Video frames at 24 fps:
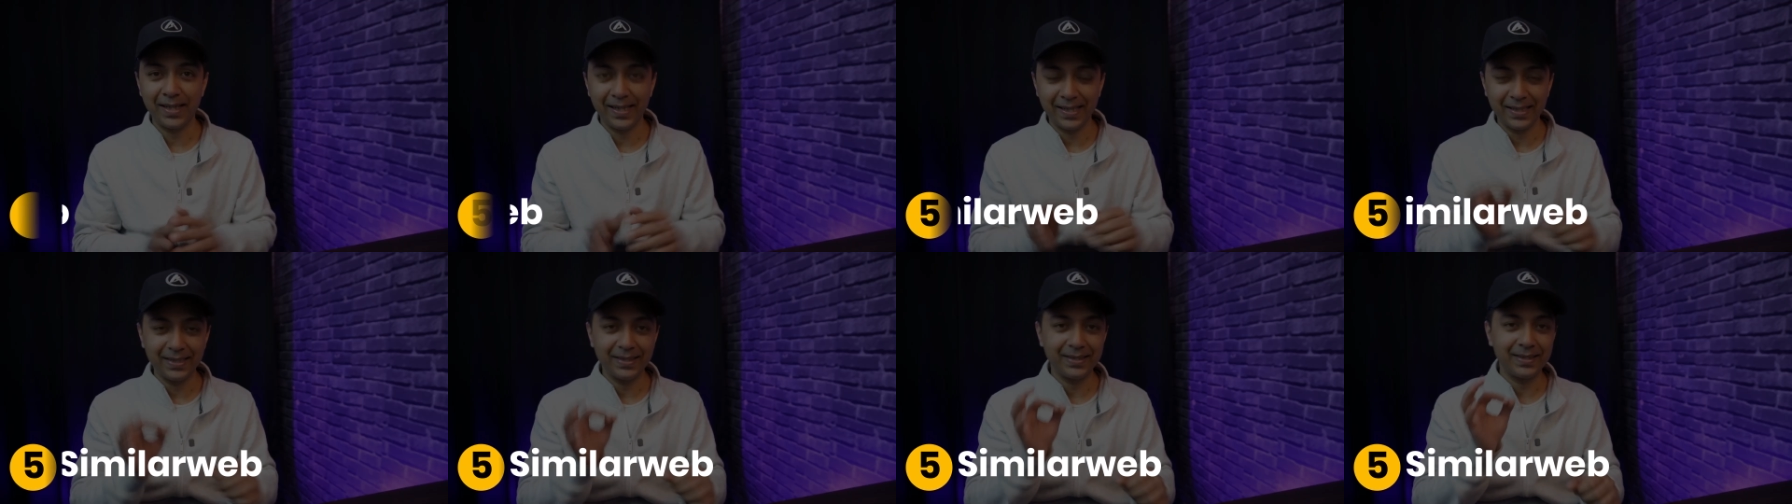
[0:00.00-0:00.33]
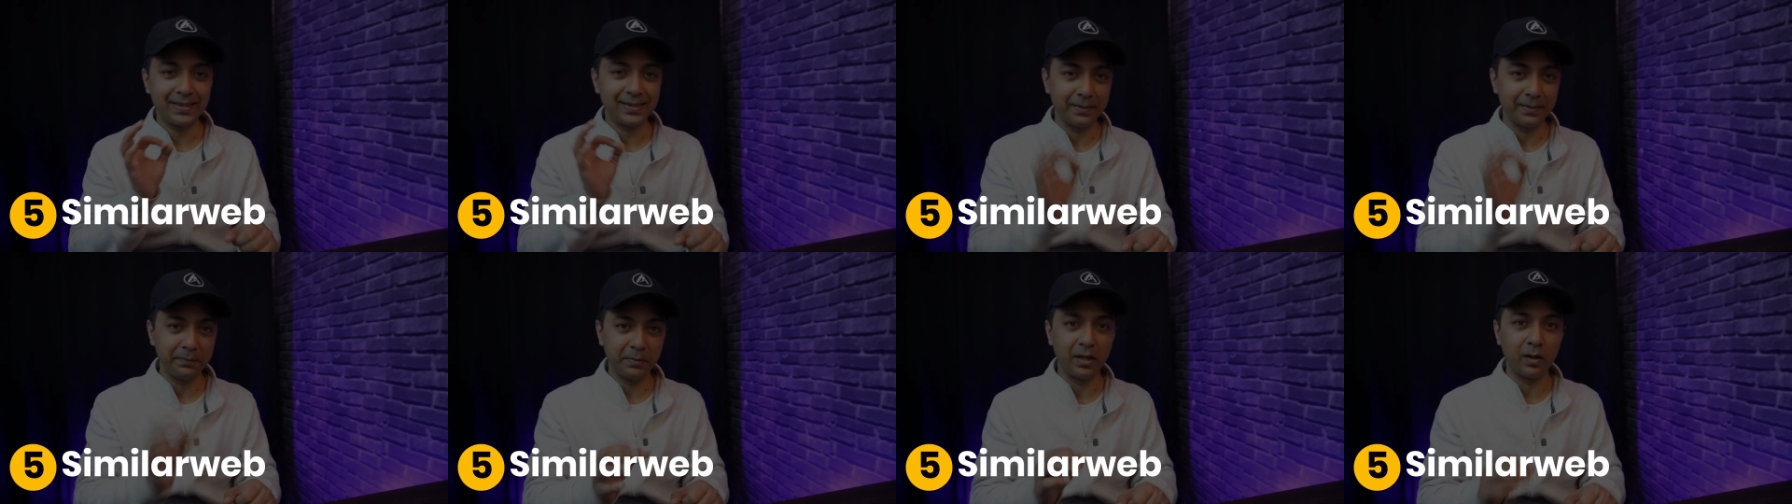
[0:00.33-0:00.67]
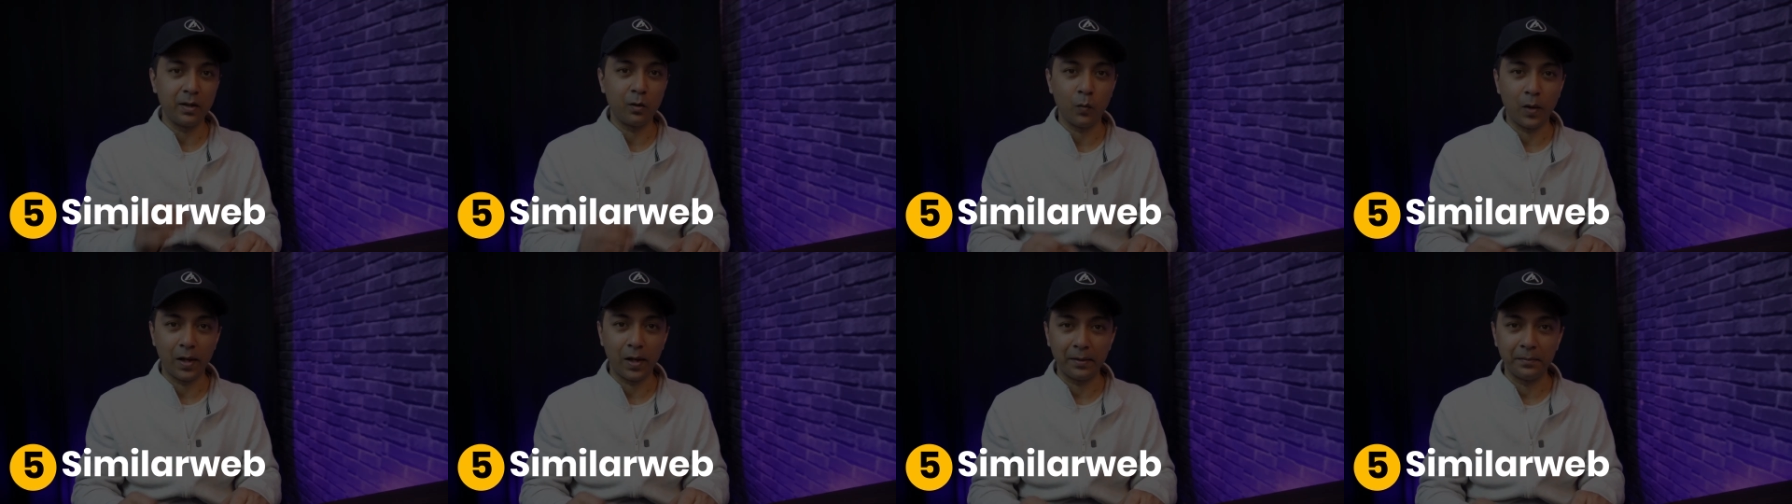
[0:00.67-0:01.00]
is
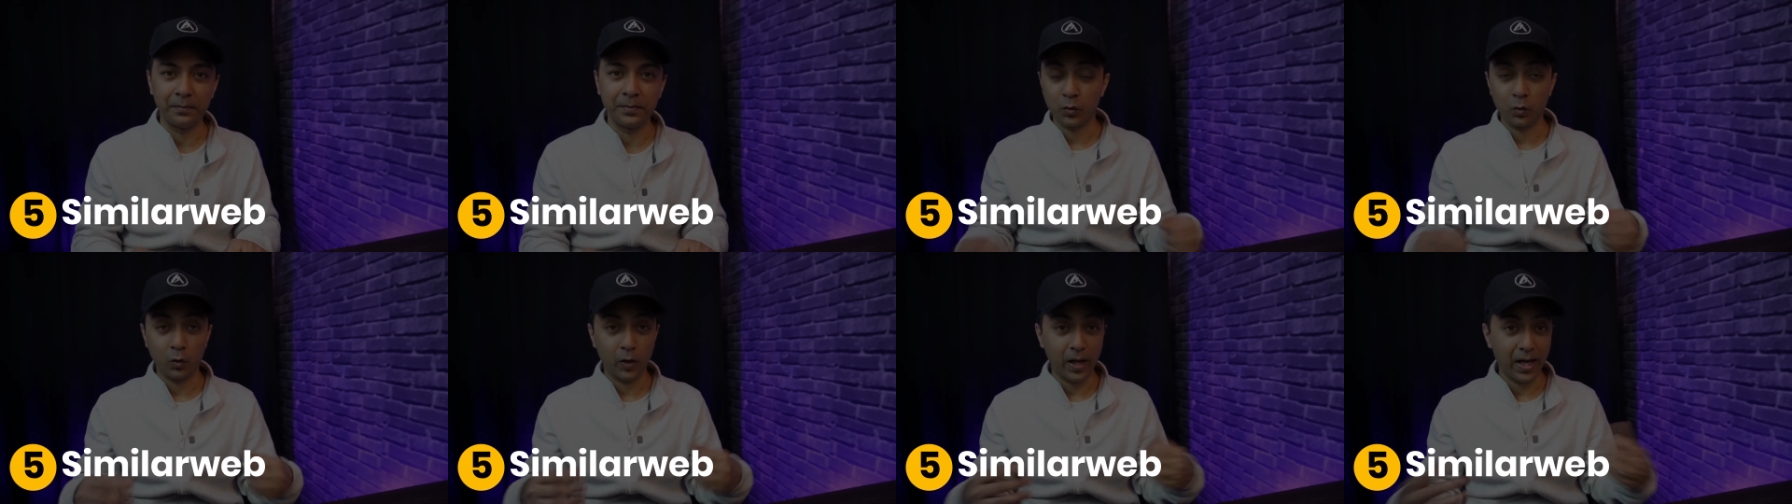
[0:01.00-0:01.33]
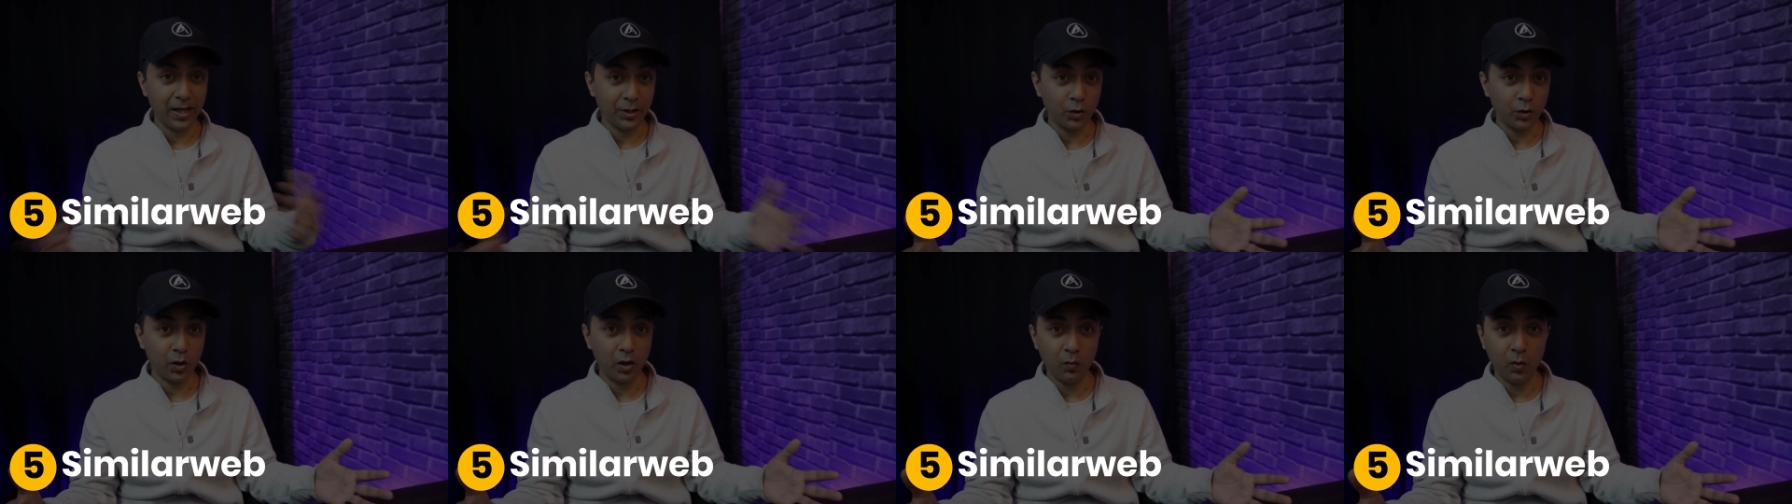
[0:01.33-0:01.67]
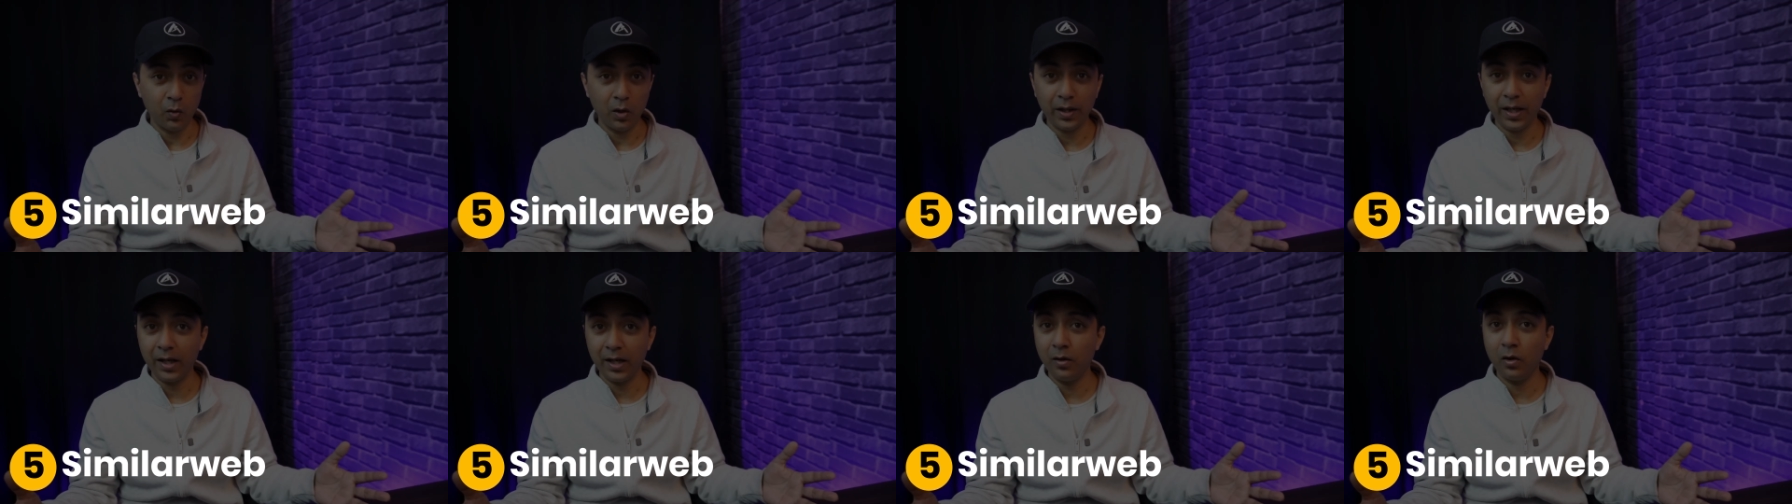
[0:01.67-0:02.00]
SimilarWeb. So as you are
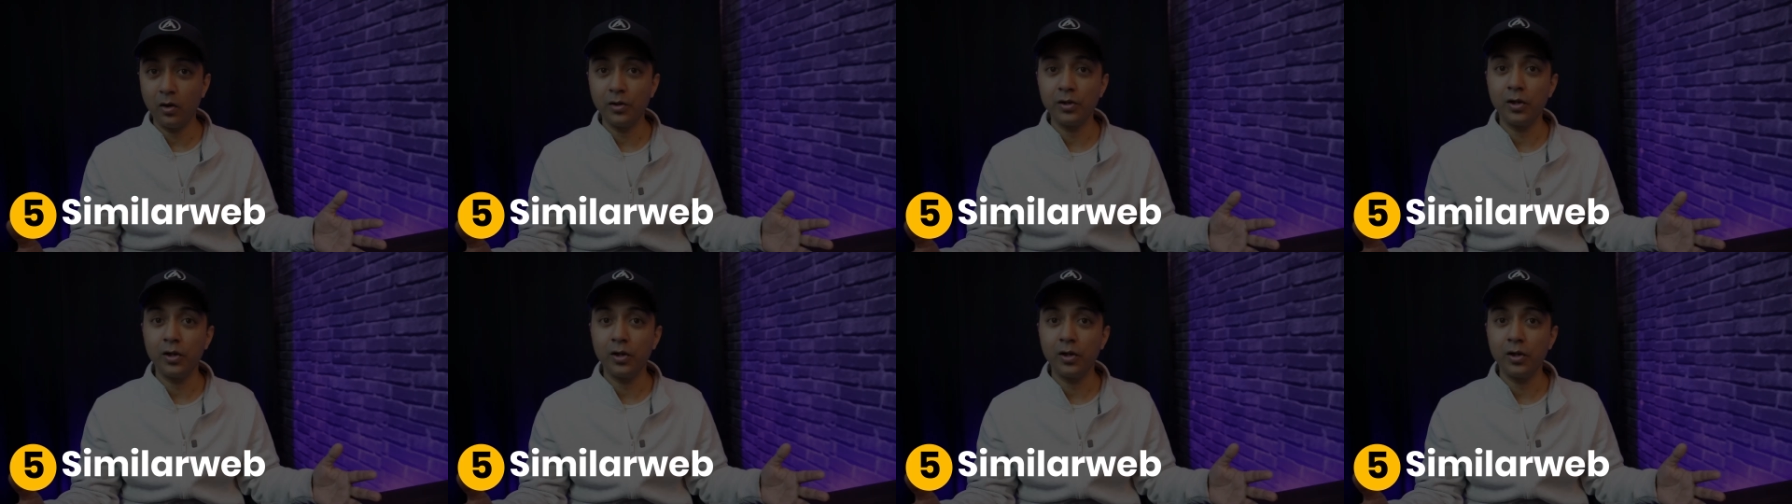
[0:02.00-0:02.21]
working on